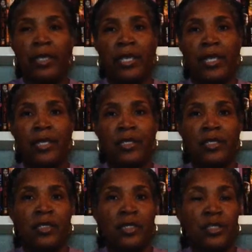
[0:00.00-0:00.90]
And
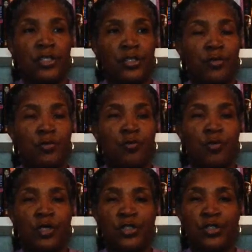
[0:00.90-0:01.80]
Elisha, who
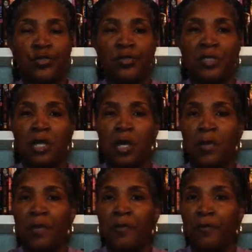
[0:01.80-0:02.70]
wants to
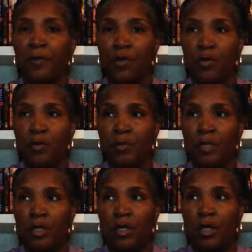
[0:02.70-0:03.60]
become a film,
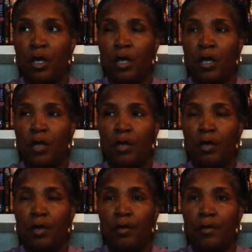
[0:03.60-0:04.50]

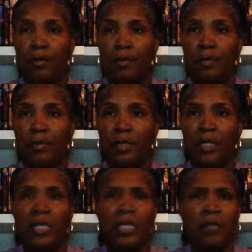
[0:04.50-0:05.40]
uh,
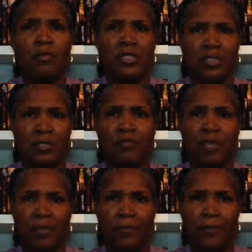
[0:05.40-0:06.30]
he wants to
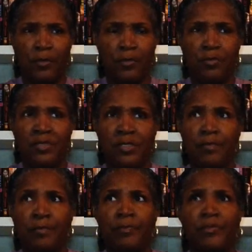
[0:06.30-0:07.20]
create films.
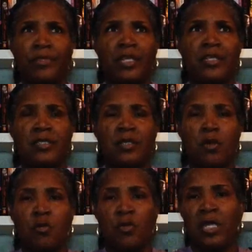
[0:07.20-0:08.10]
And
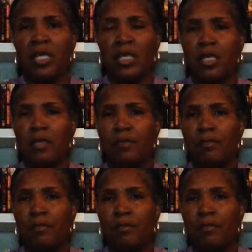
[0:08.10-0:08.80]
so he